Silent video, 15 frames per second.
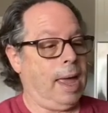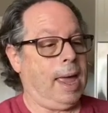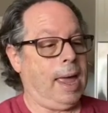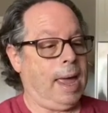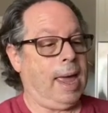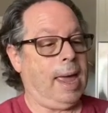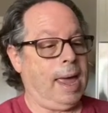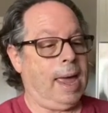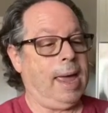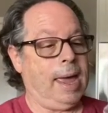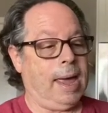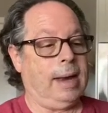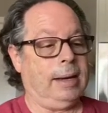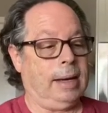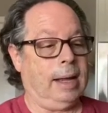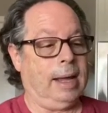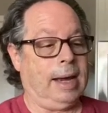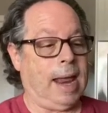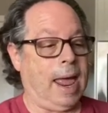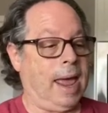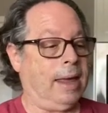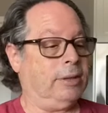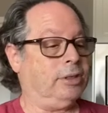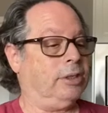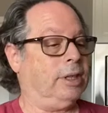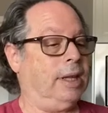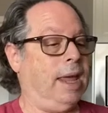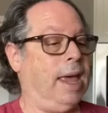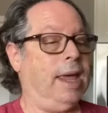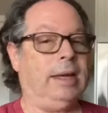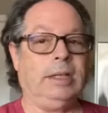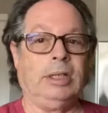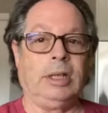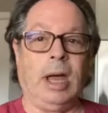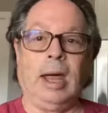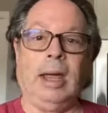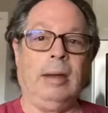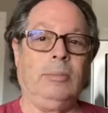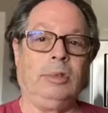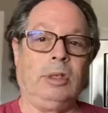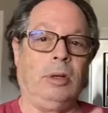And it has the enzymes